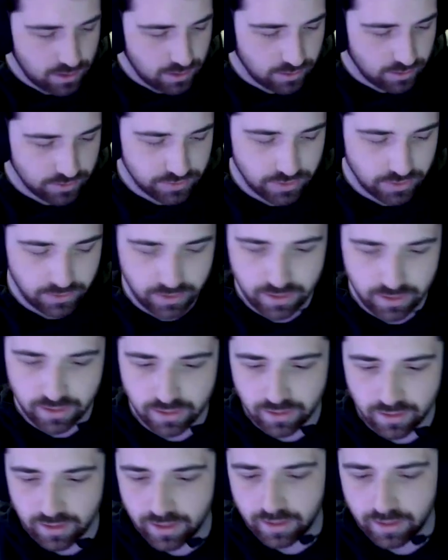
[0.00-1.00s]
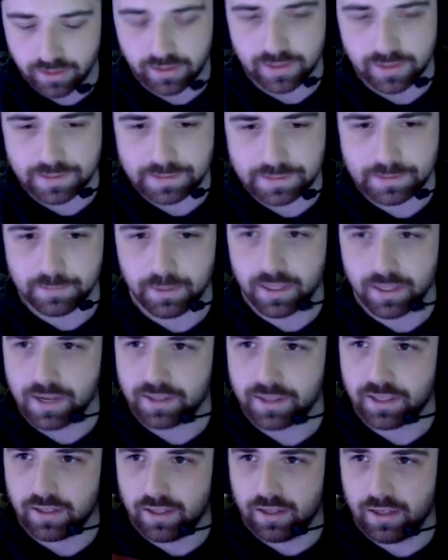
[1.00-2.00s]
There's no need to like
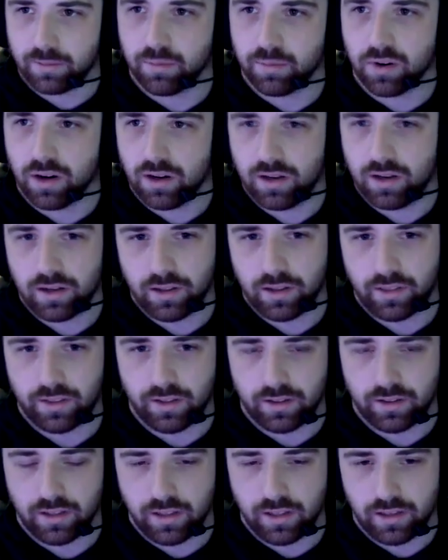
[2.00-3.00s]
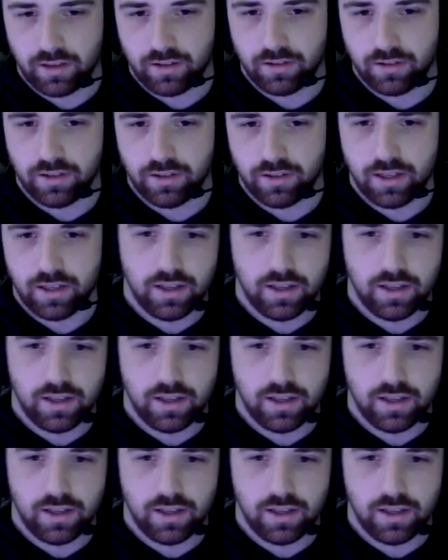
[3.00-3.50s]
inoculate a broth and then